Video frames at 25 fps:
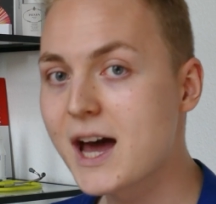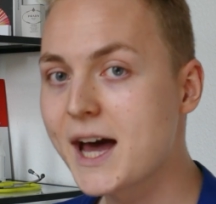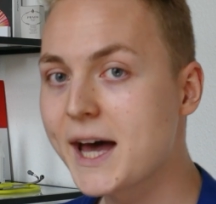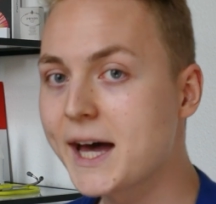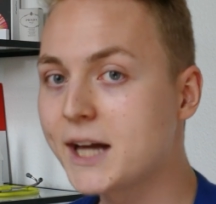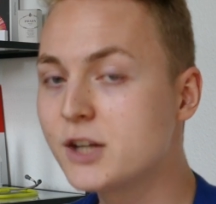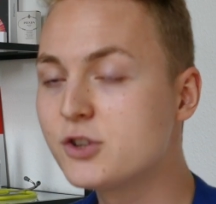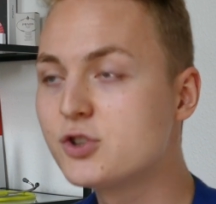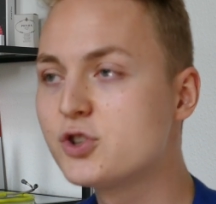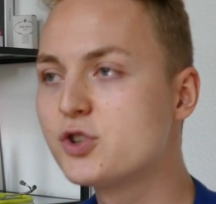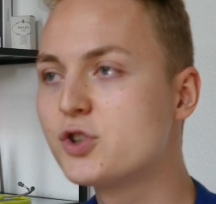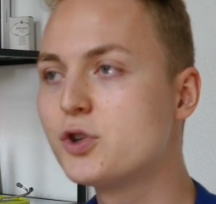
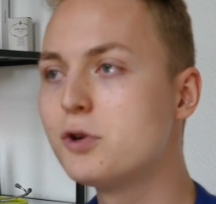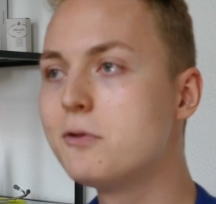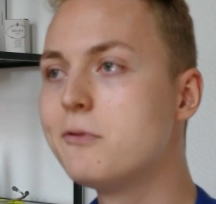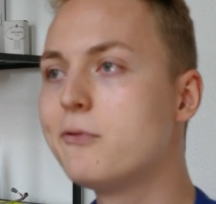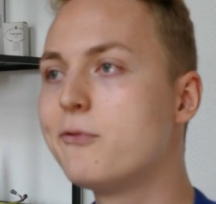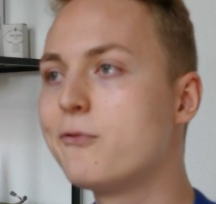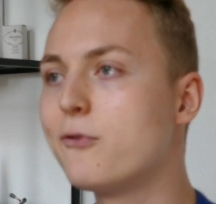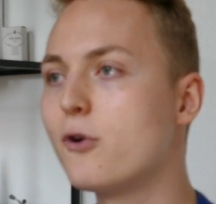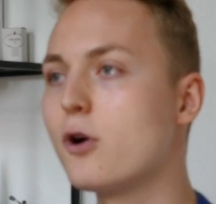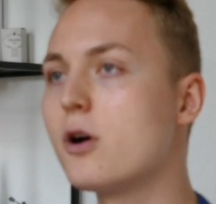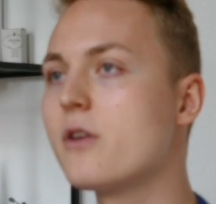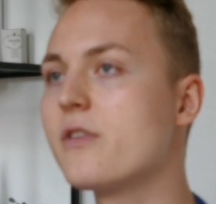and two
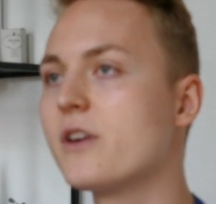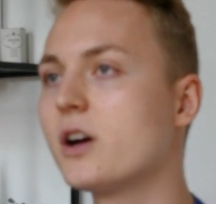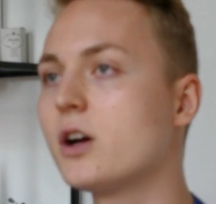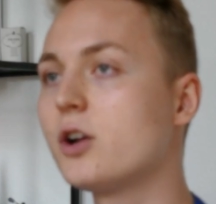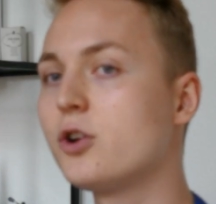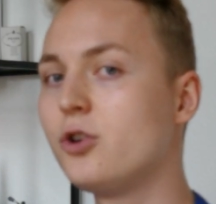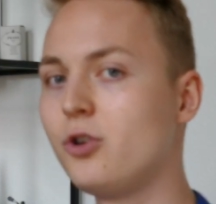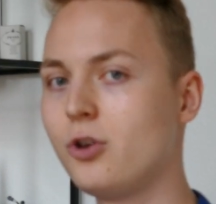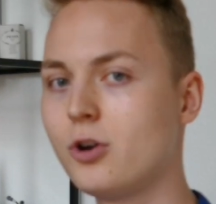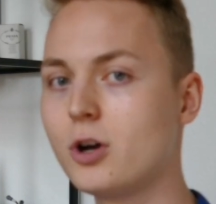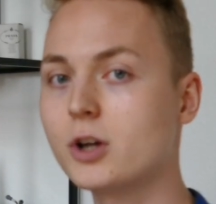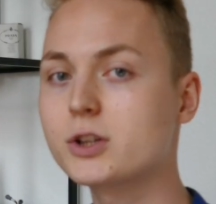
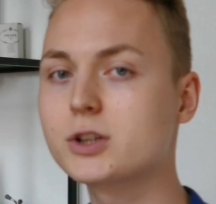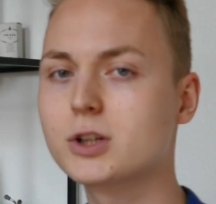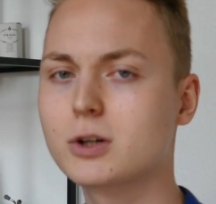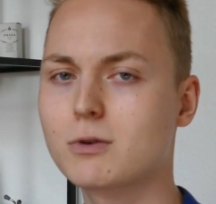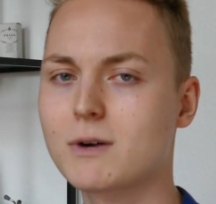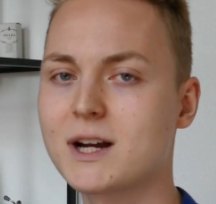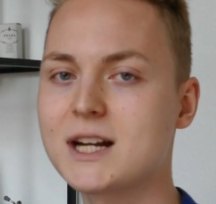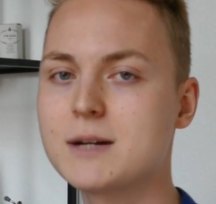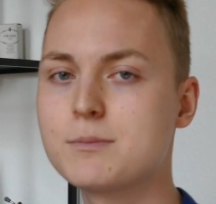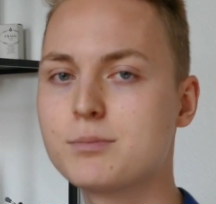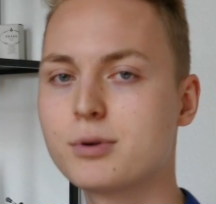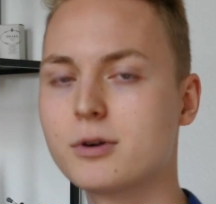further not
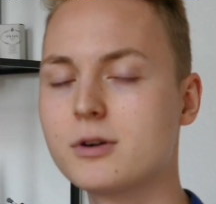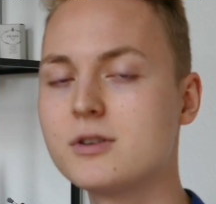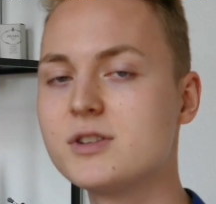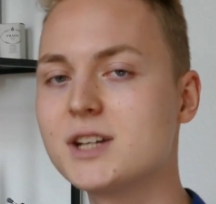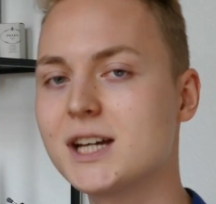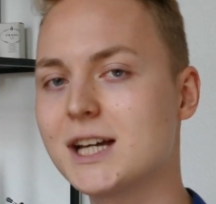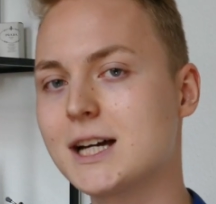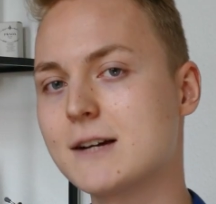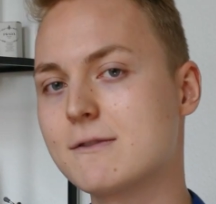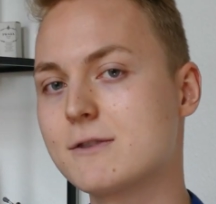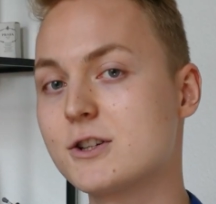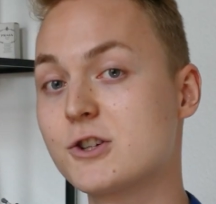grade
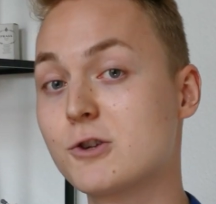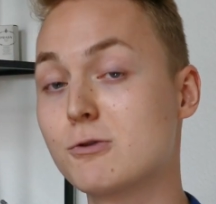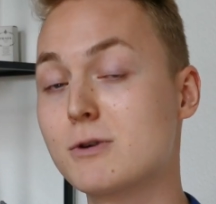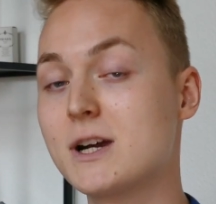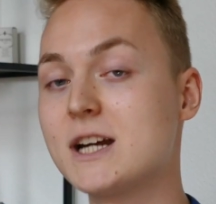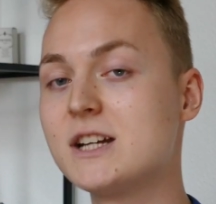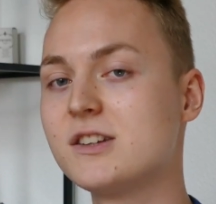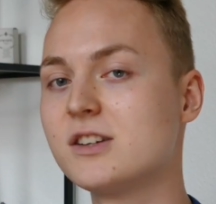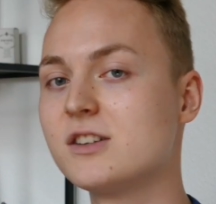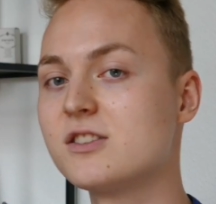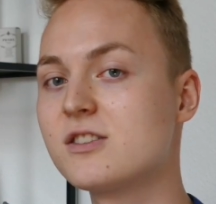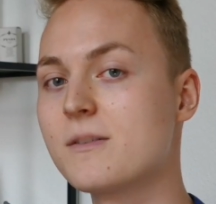point average
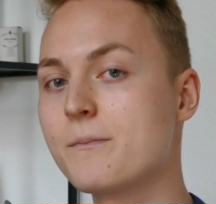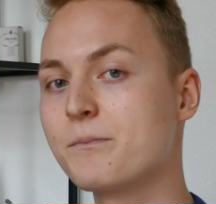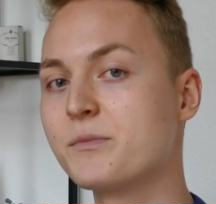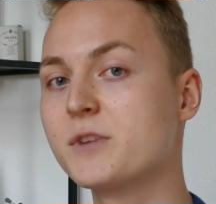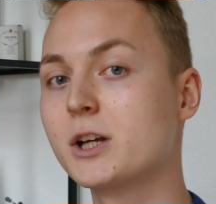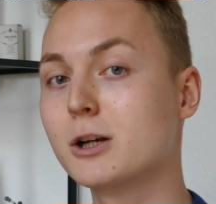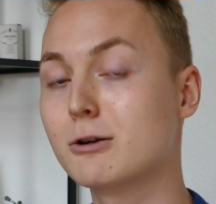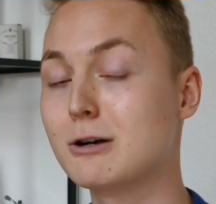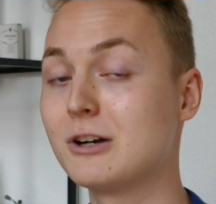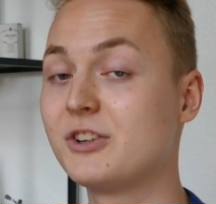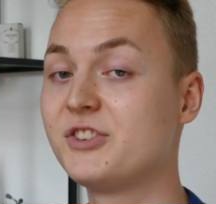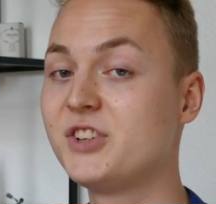
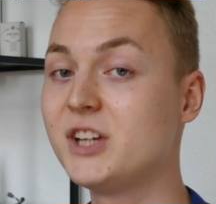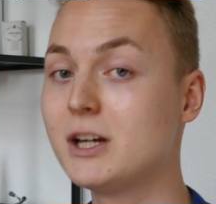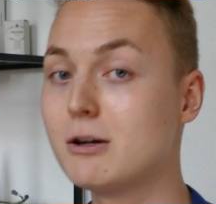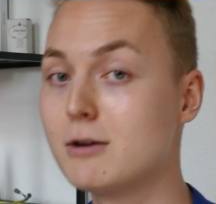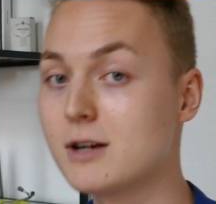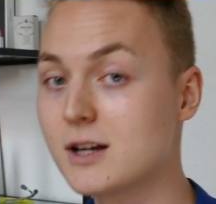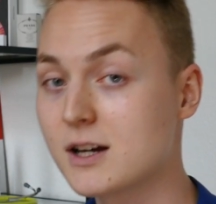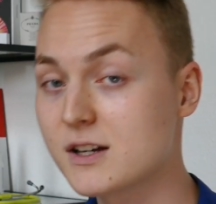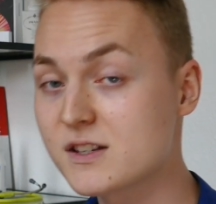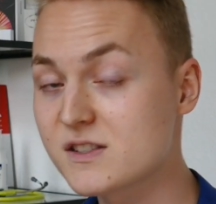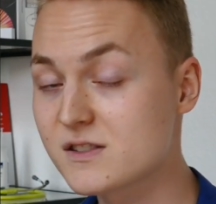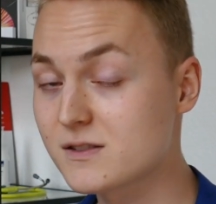related criteria,